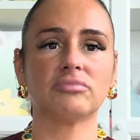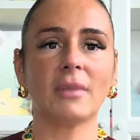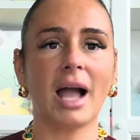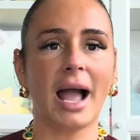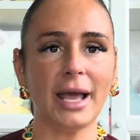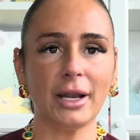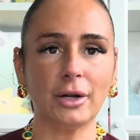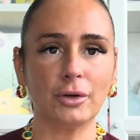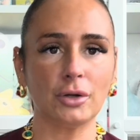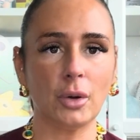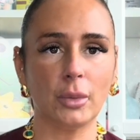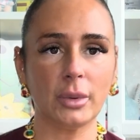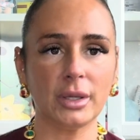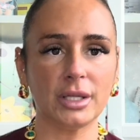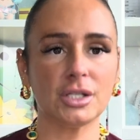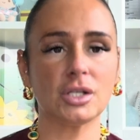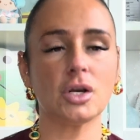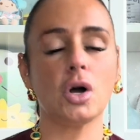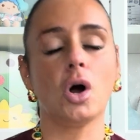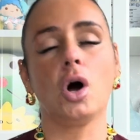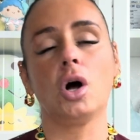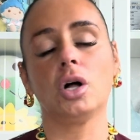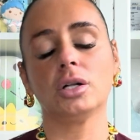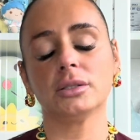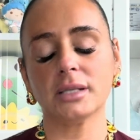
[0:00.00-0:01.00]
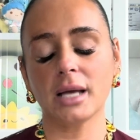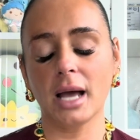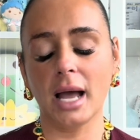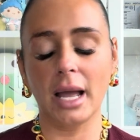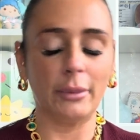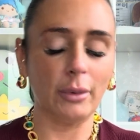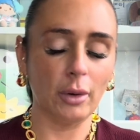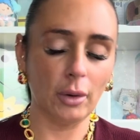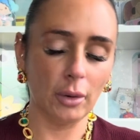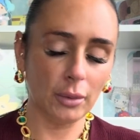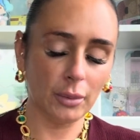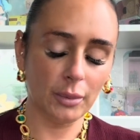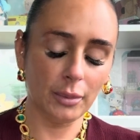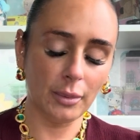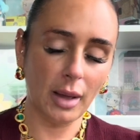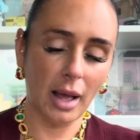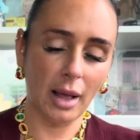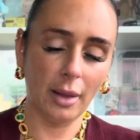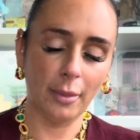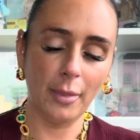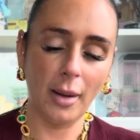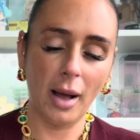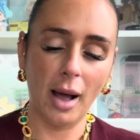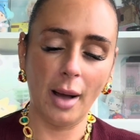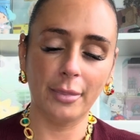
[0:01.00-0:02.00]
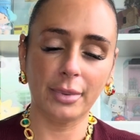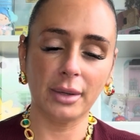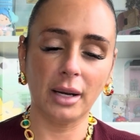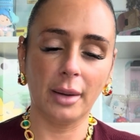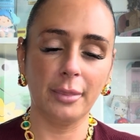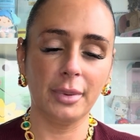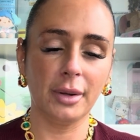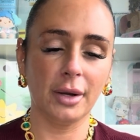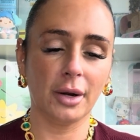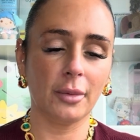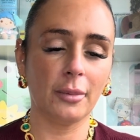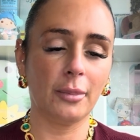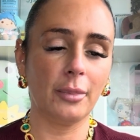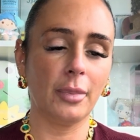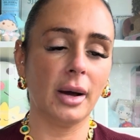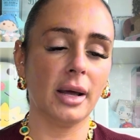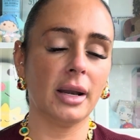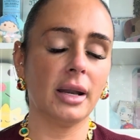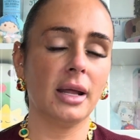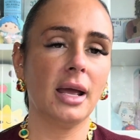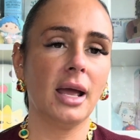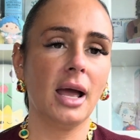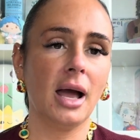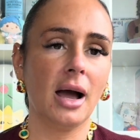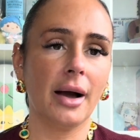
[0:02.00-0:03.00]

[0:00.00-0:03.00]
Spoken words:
I don't know what it's called. I'll pop it up here, but